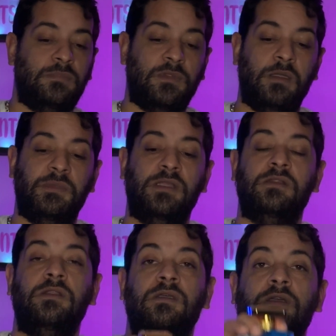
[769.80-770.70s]
I mean,
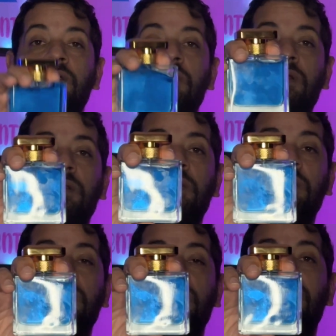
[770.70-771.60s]

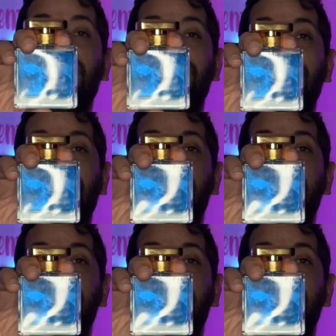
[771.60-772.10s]
look at that damn